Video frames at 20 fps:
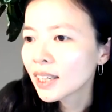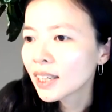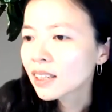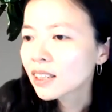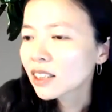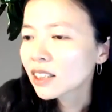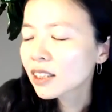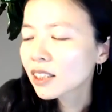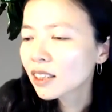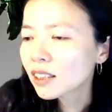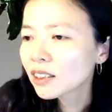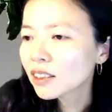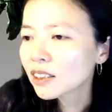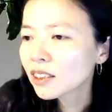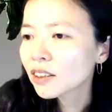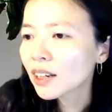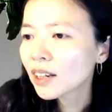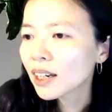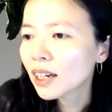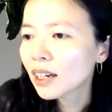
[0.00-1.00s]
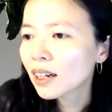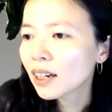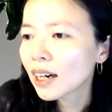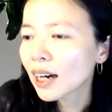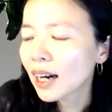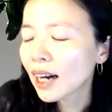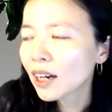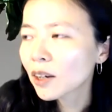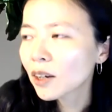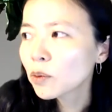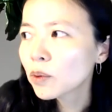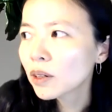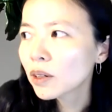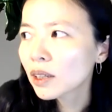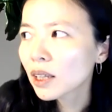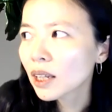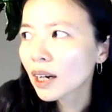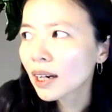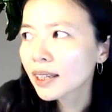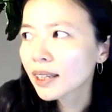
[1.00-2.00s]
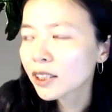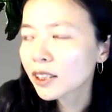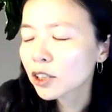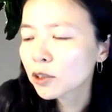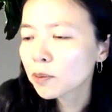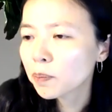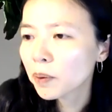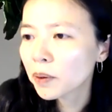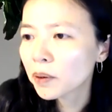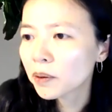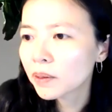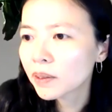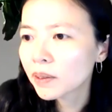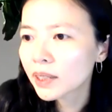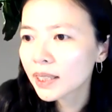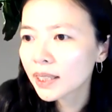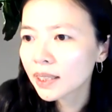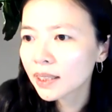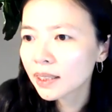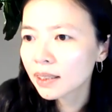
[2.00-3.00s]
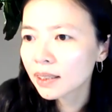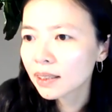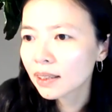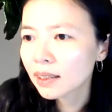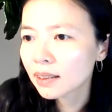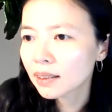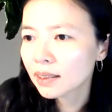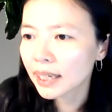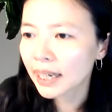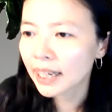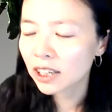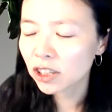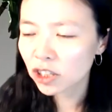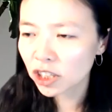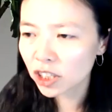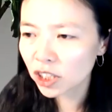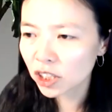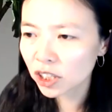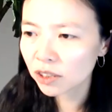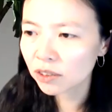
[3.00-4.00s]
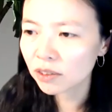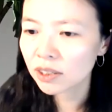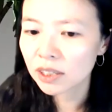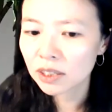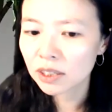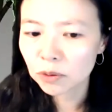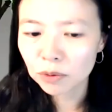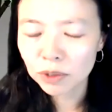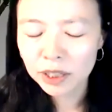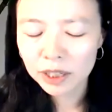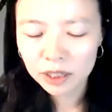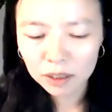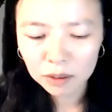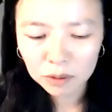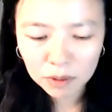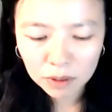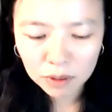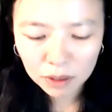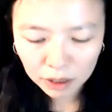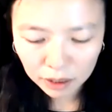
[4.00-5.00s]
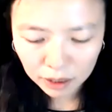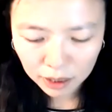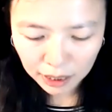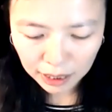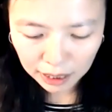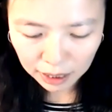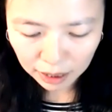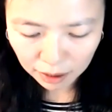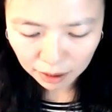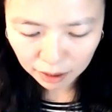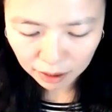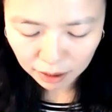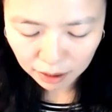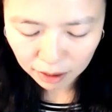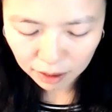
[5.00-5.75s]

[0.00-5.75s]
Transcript: So I would like to point KG to this recent work on